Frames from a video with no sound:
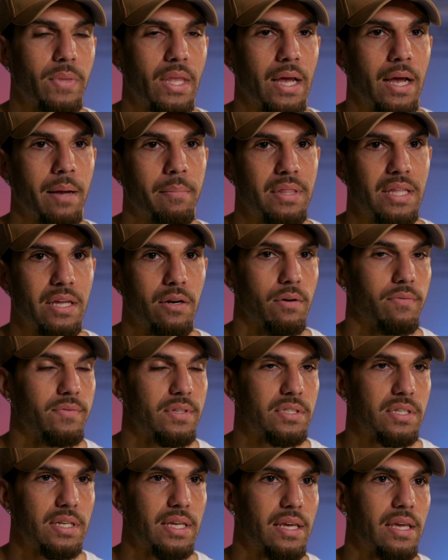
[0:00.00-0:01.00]
And then
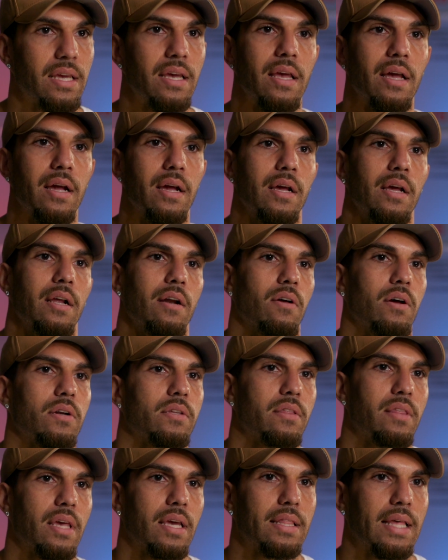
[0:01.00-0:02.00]
obviously I'd like
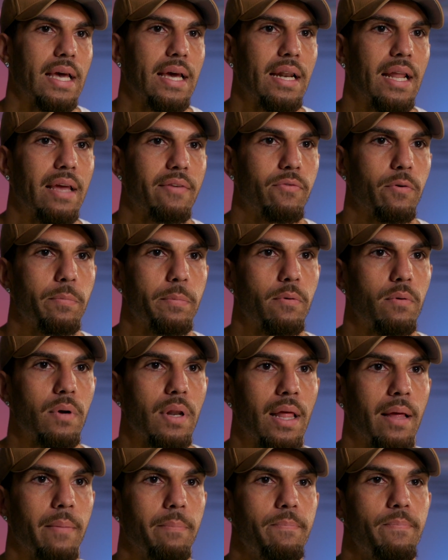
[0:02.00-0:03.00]
to thank the Adelaide Football
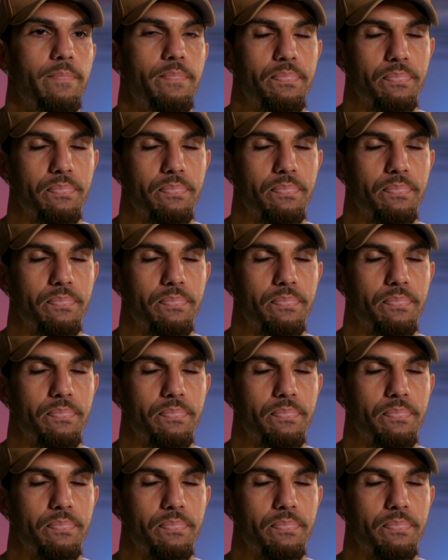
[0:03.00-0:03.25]
Club